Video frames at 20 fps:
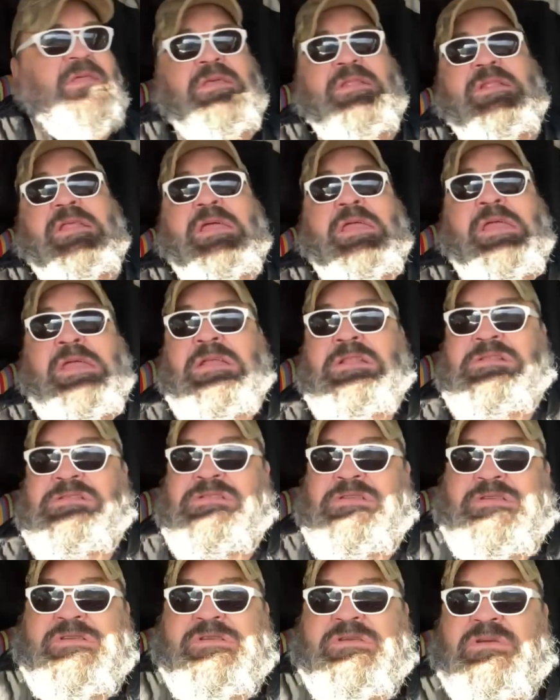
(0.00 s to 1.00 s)

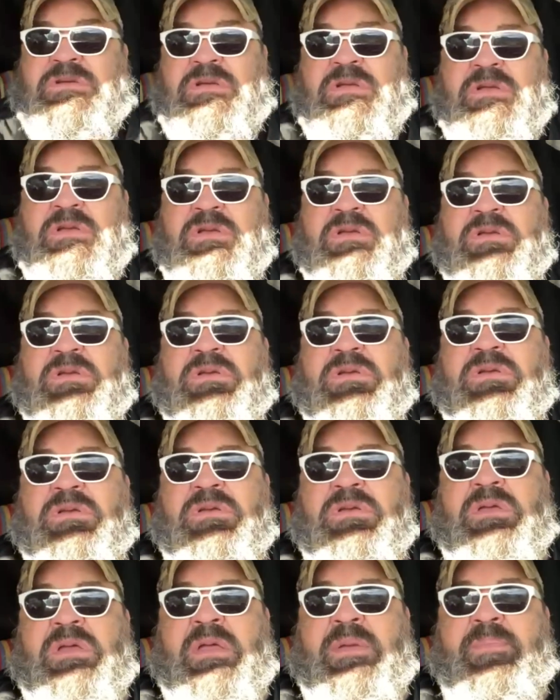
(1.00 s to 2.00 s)
antsy.
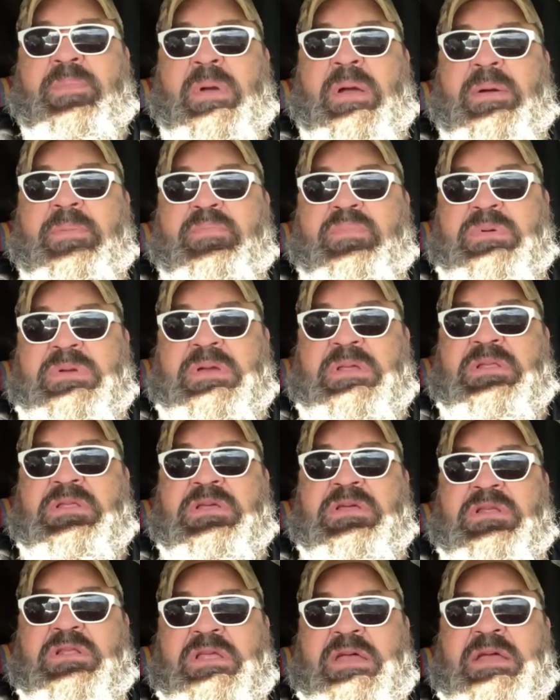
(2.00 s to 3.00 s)
Hey, Bob, we got a
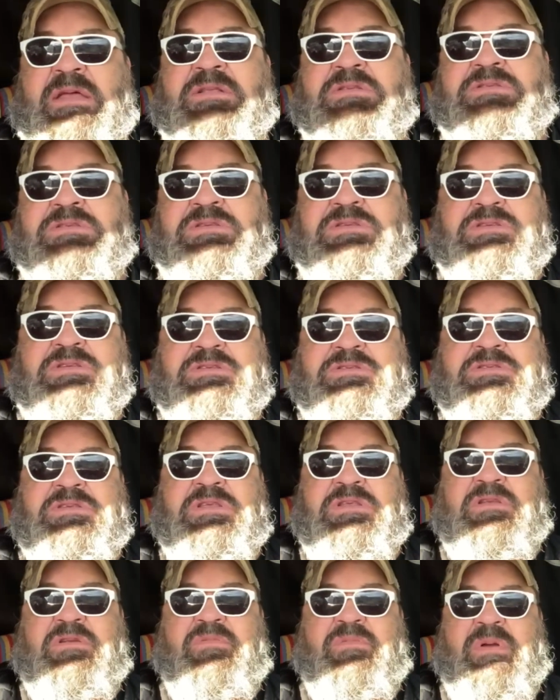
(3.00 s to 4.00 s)
little antsy just
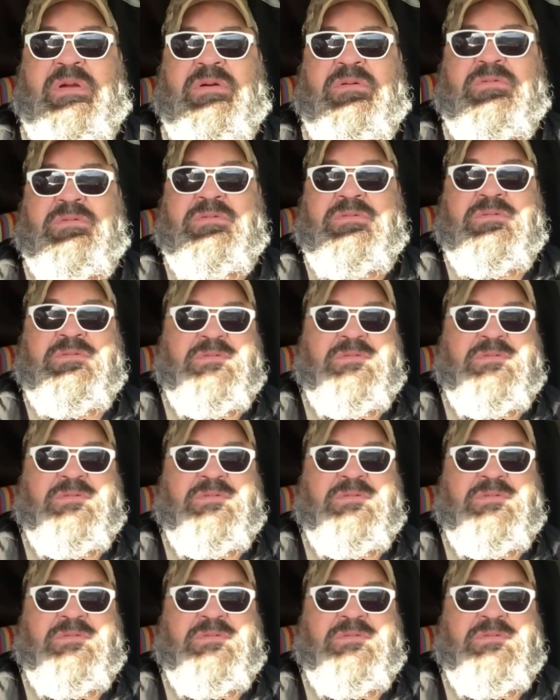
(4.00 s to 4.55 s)
sitting around?